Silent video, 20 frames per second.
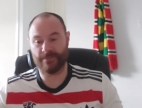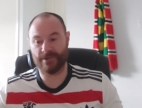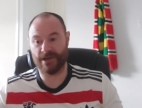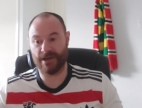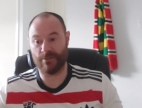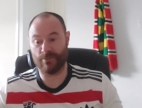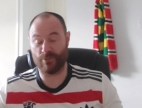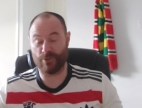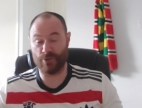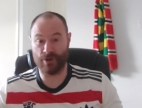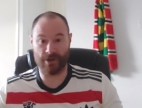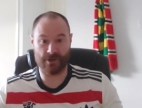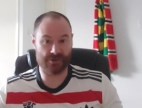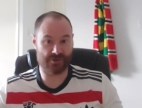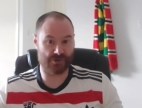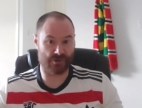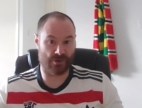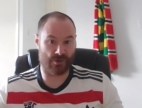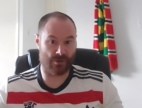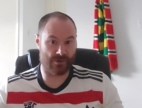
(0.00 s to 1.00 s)
and we're not
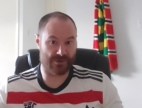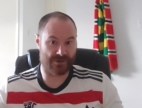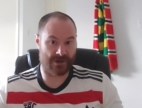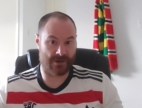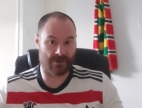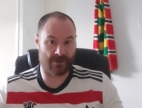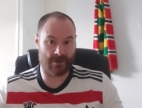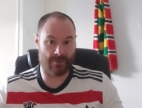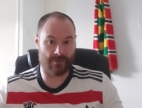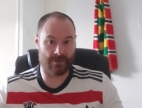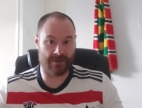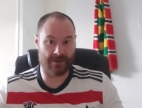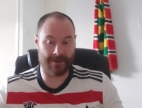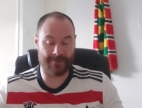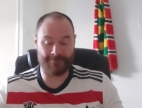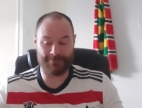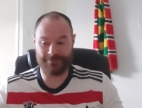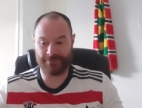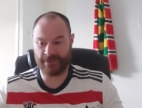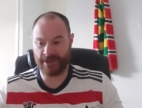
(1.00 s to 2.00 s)
sure what's going on with him.
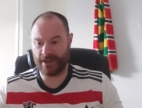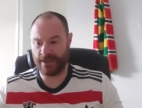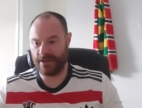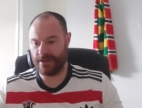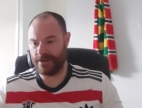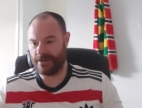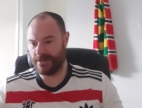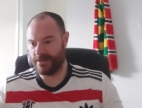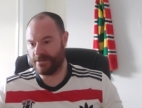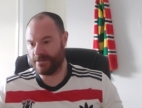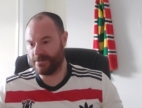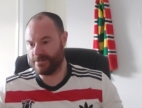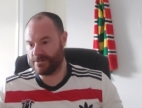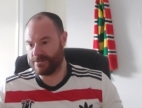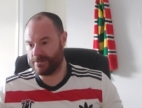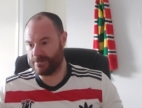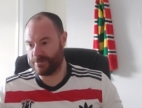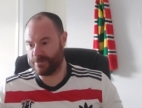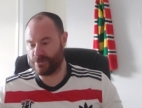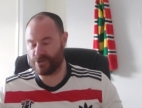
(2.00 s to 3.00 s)

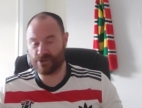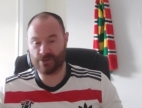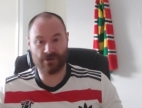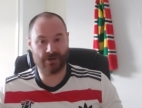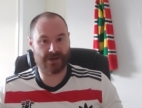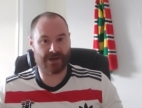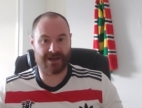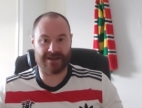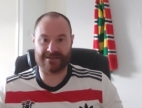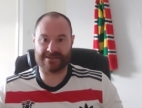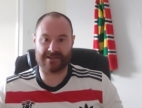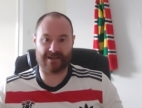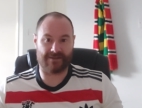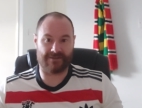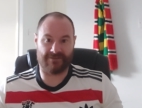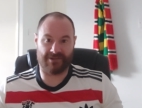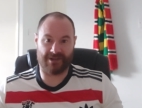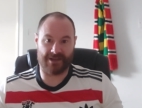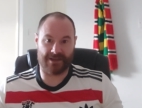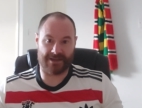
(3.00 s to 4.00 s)
Luke Shaw can't stay
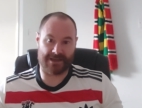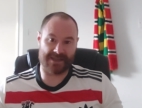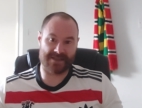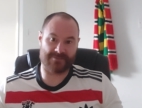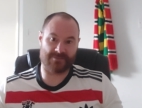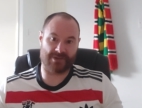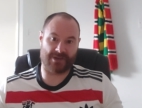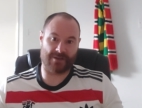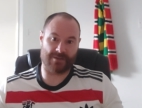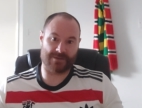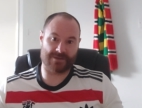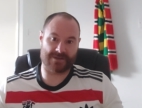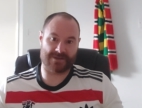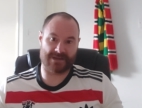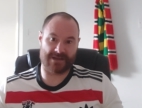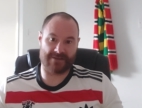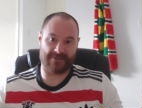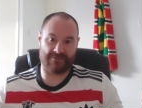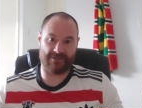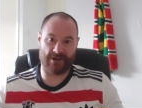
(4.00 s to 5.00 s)
fit, hasn't been able to
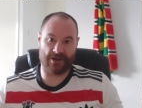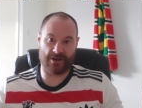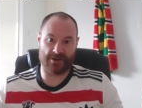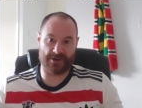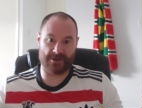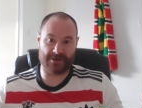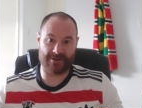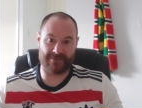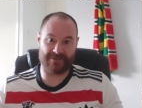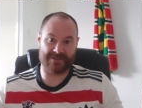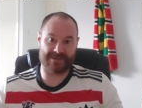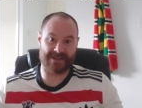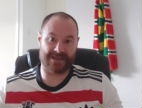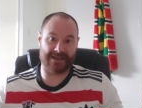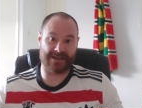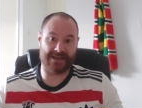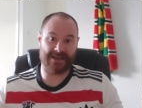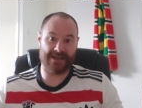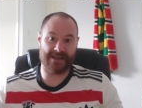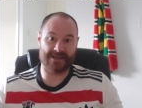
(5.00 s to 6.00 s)
stay fit on and off for
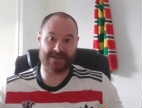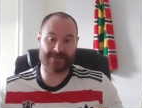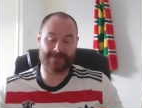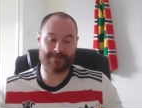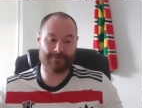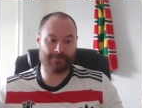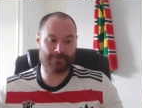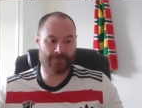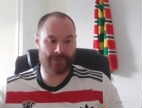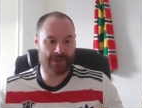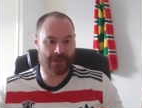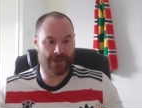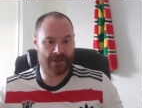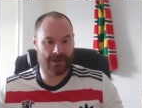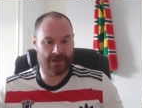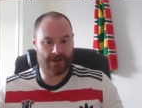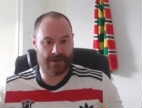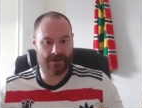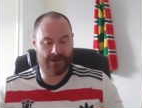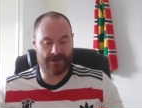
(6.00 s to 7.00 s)
10 years.
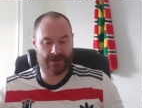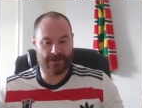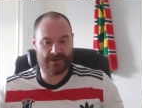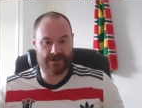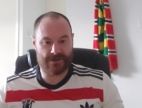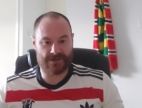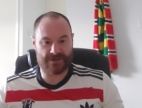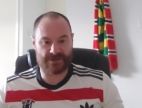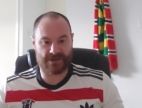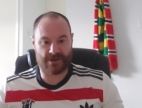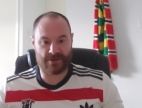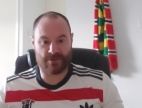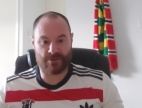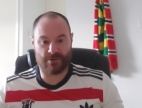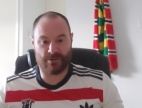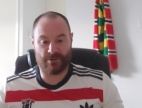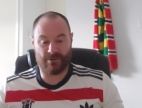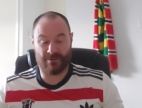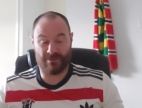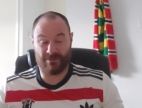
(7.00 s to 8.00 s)
So
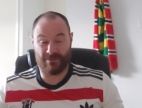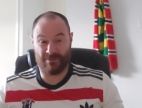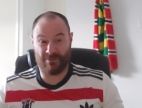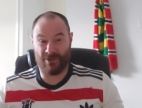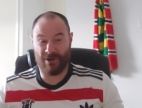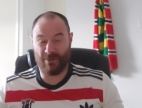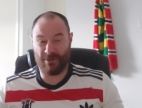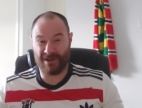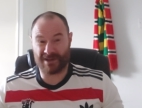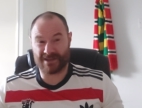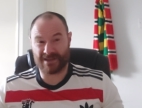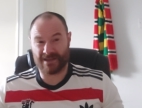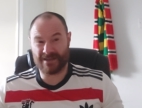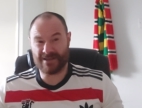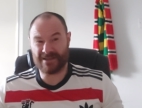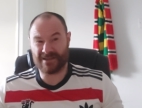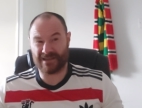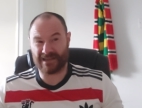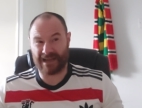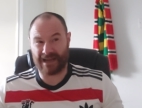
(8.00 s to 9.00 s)
what we
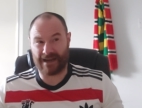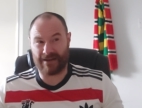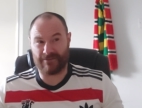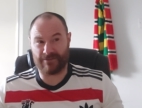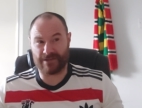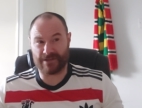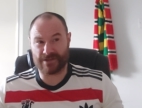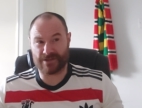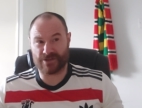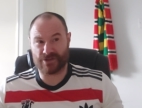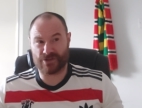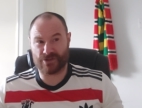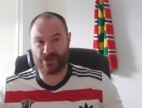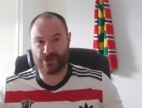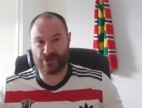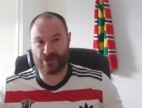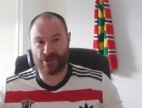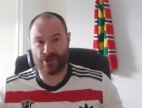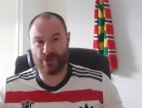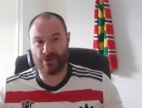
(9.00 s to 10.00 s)
essentially have is
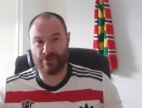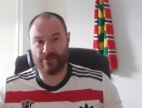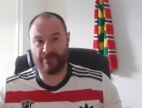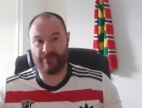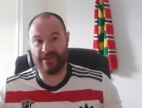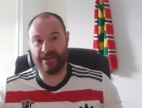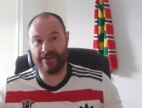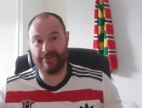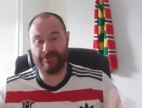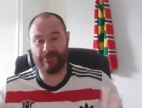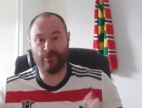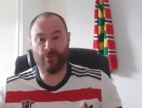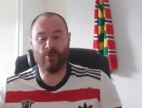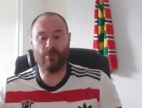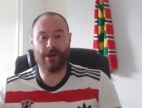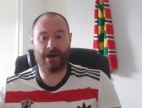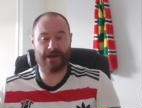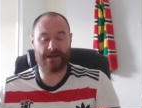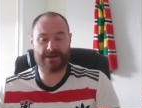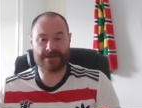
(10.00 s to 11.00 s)
two fit
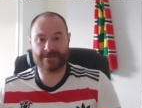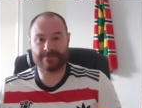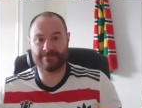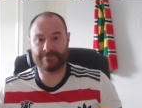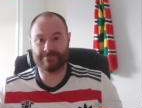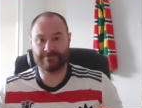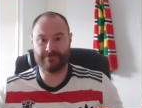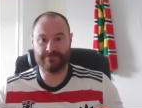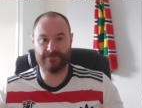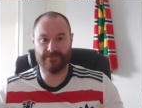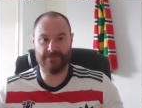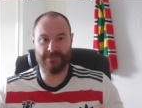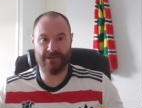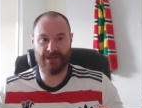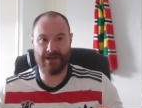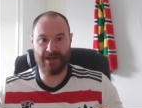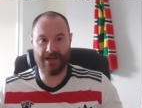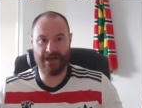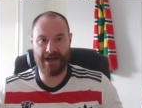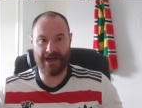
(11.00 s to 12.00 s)
fullbacks,
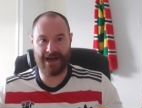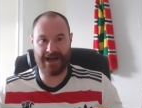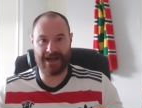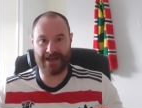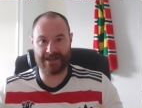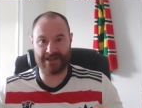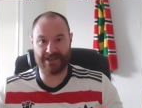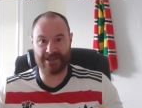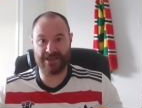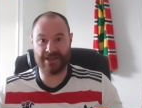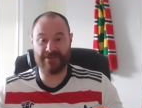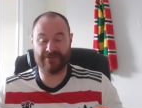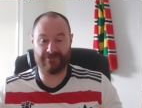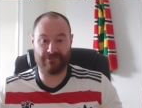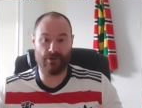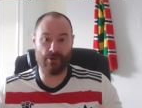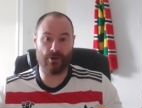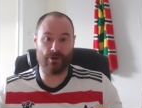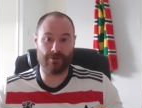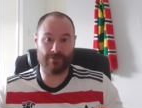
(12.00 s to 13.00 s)
and you need
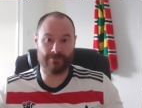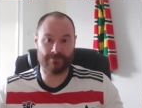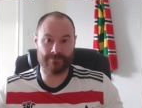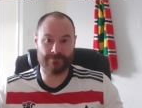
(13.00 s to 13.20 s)
four.